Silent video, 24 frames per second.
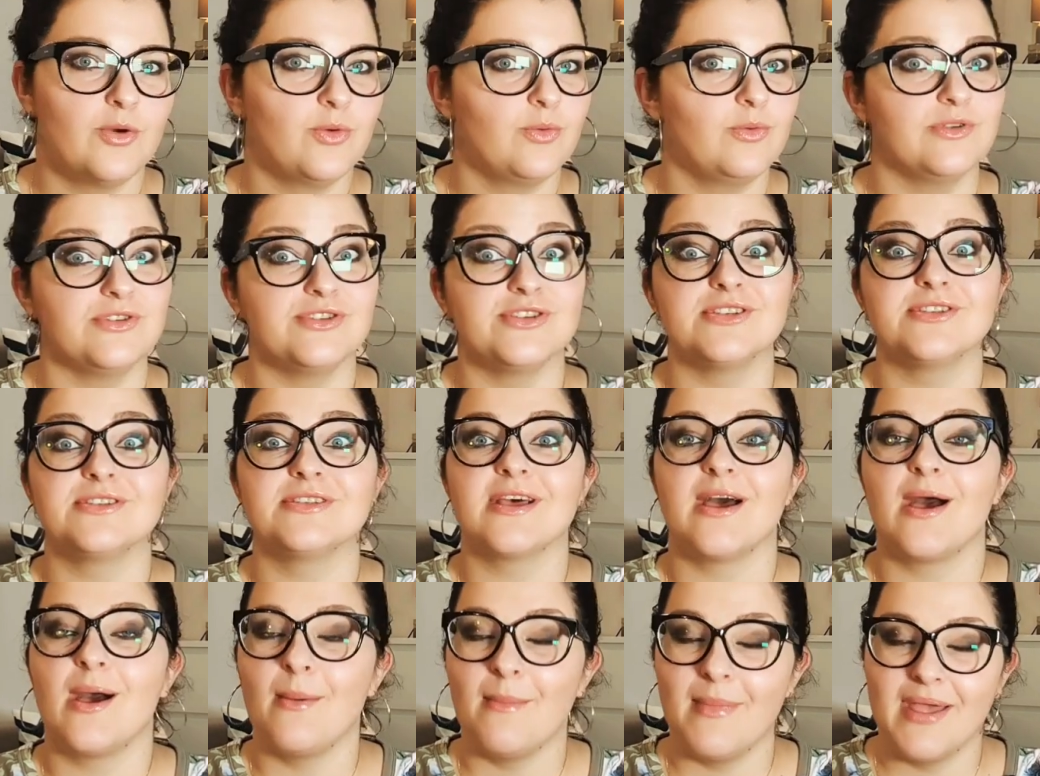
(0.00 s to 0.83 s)
which is
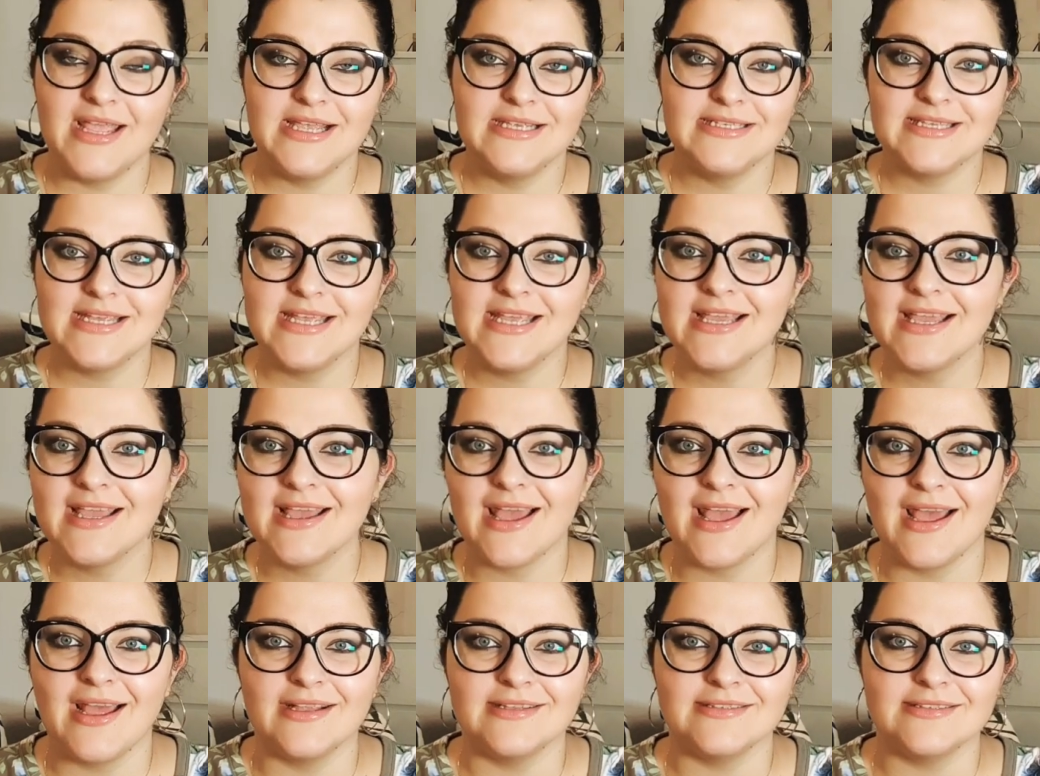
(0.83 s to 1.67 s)
amazing
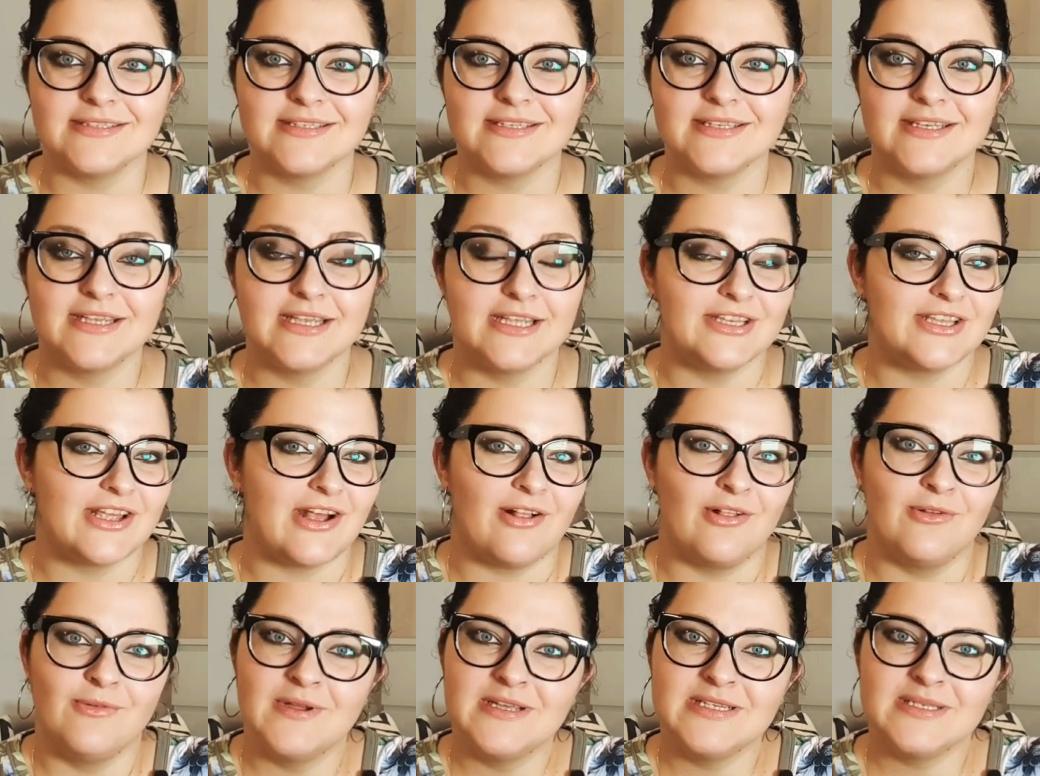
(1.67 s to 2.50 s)
and it
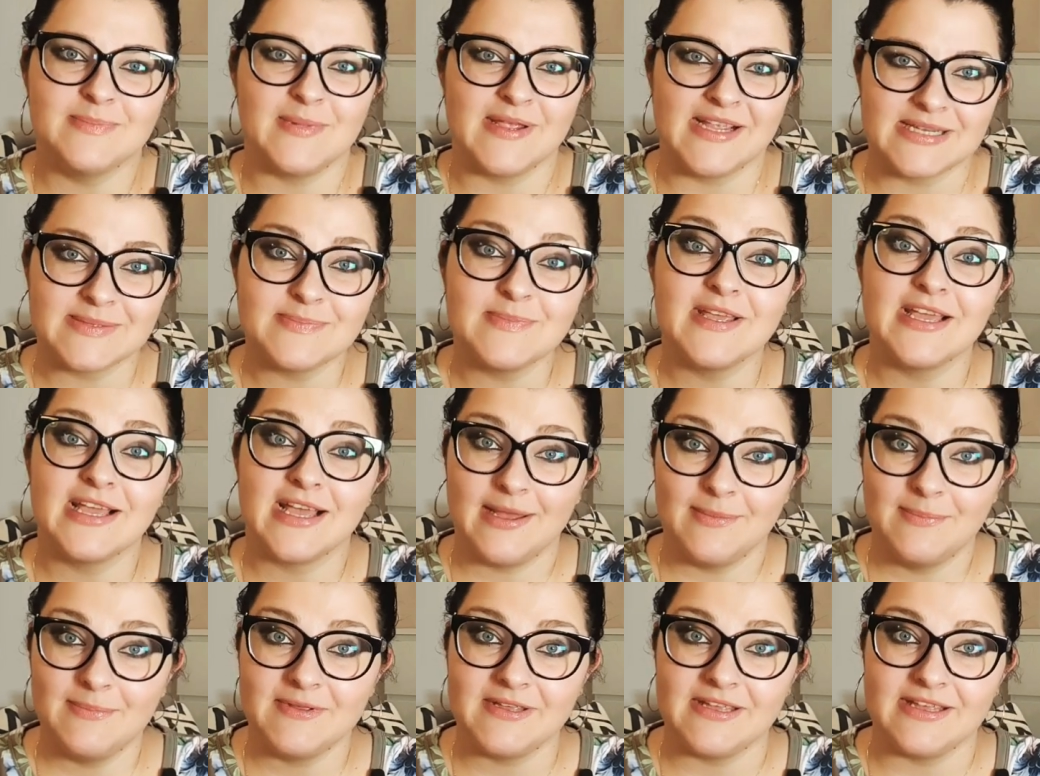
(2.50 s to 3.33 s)
always makes me
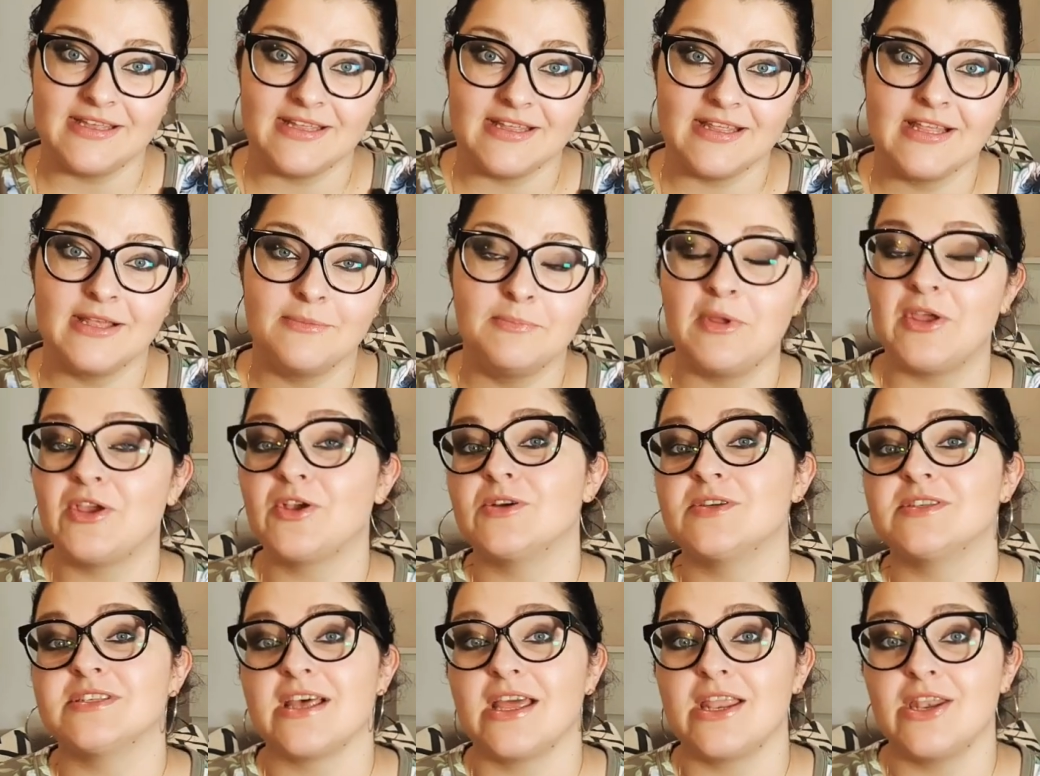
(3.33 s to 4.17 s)
happy
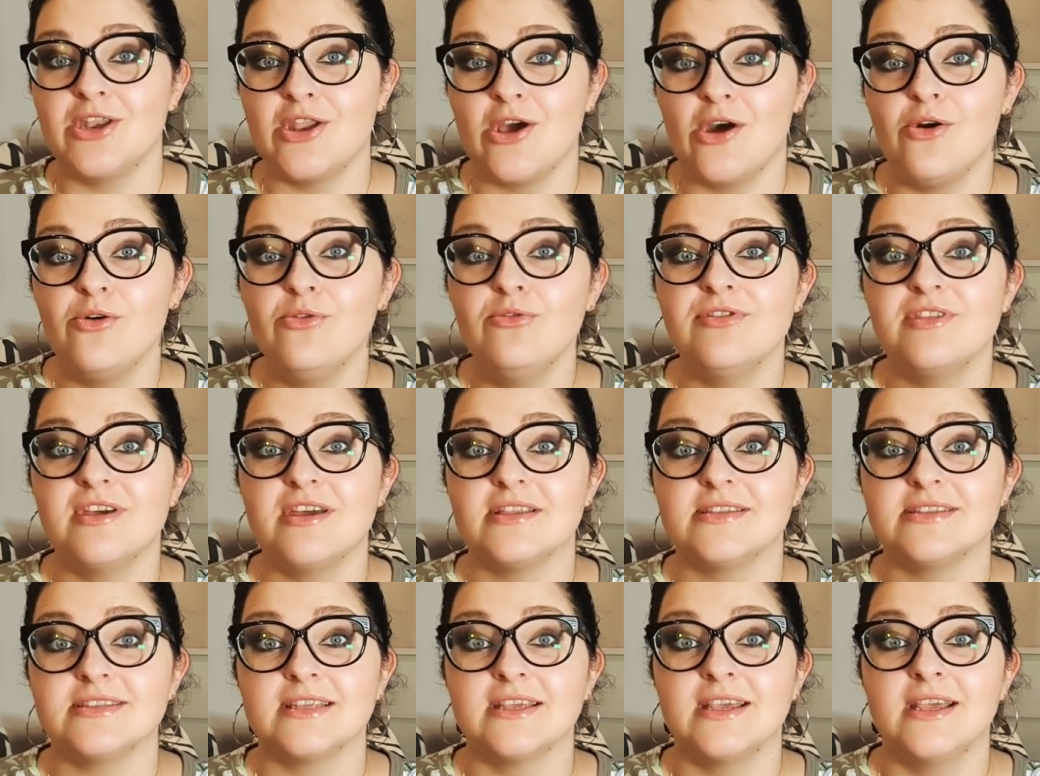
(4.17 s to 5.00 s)
because I know
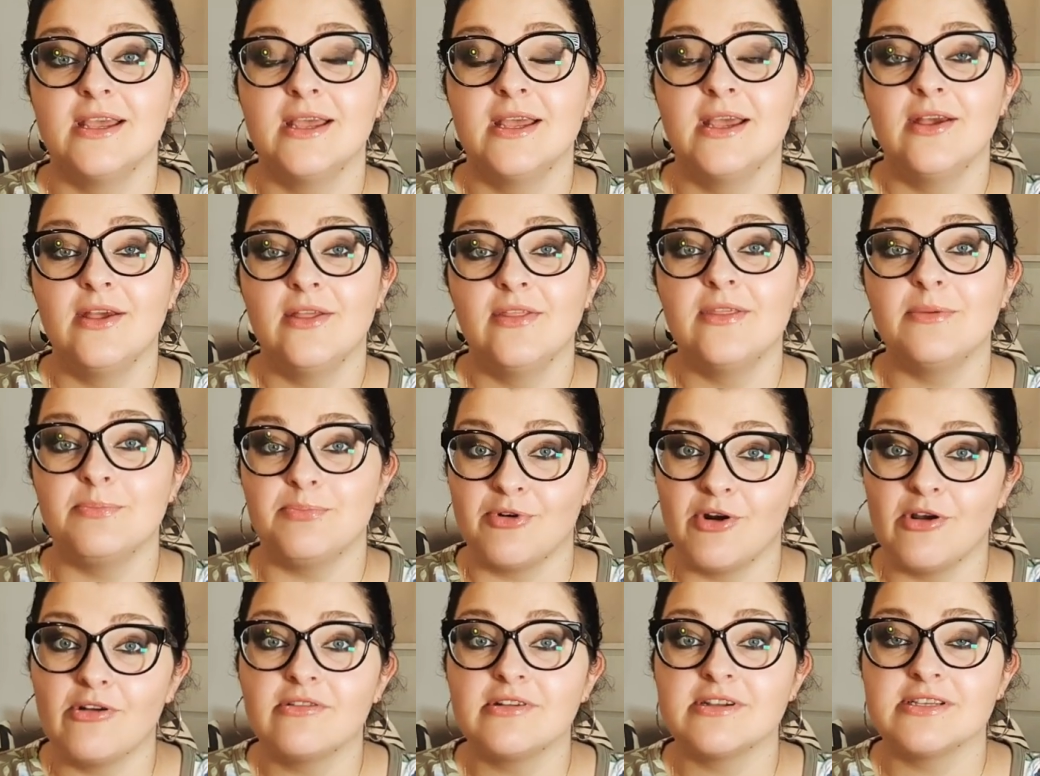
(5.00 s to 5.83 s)
that the
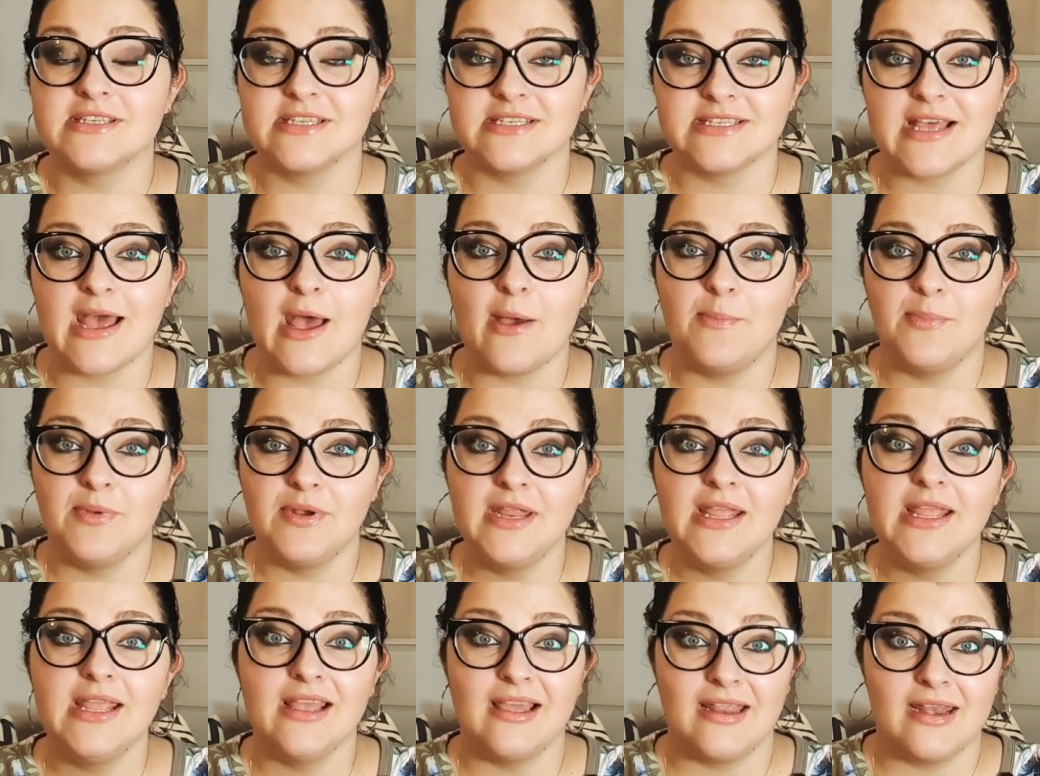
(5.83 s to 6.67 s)
progress is
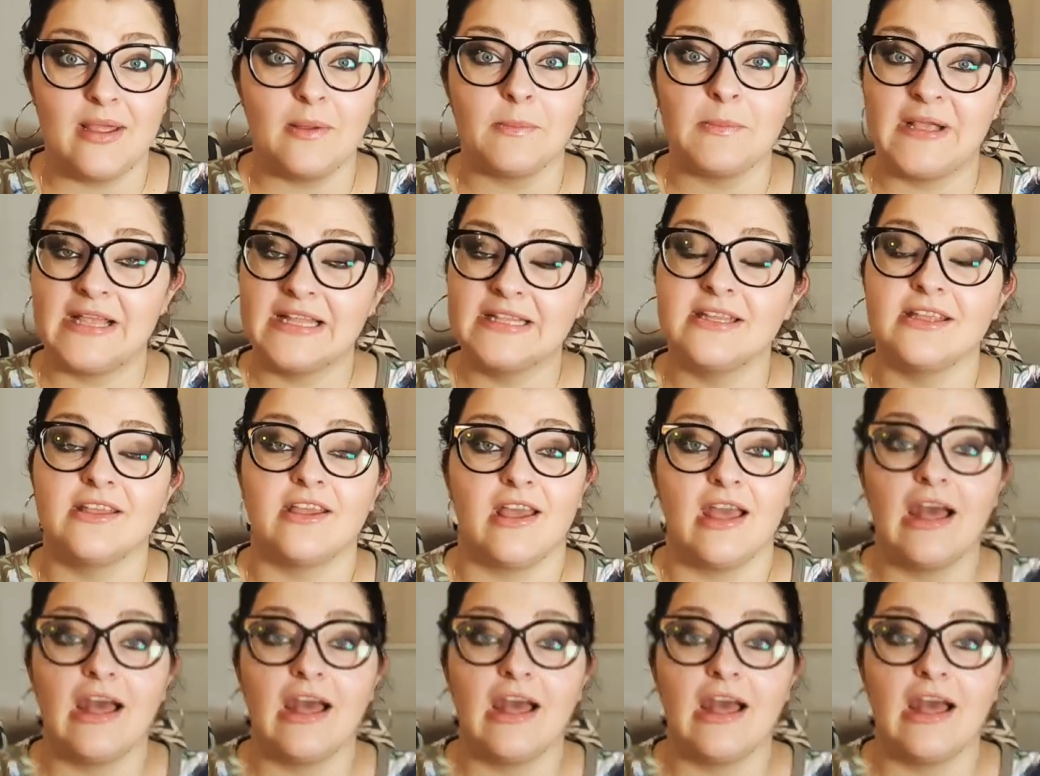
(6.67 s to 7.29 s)
happening and I'm getting